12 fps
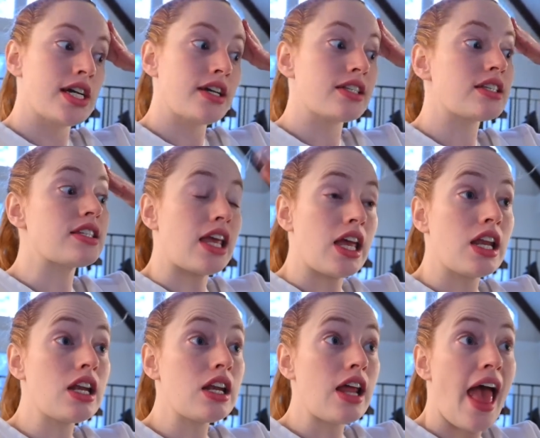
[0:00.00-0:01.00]

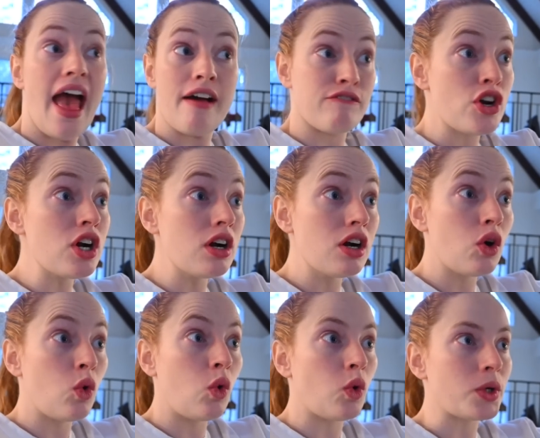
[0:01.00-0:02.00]
seen ever
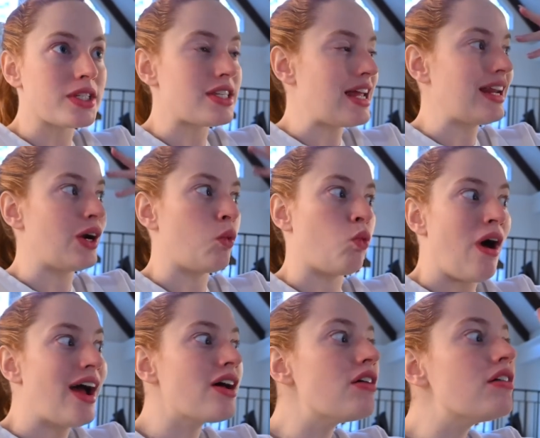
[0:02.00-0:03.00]
or seen in a
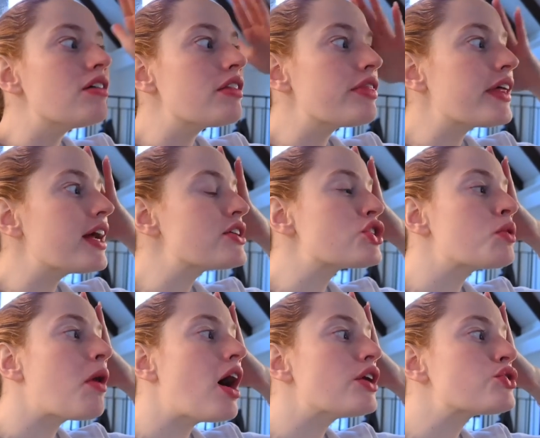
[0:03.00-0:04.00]
while that I should
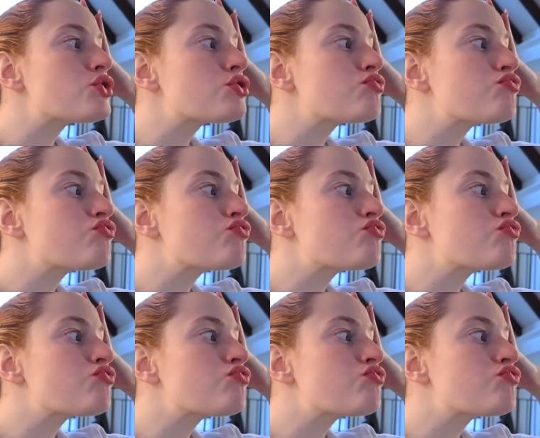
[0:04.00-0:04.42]
watch?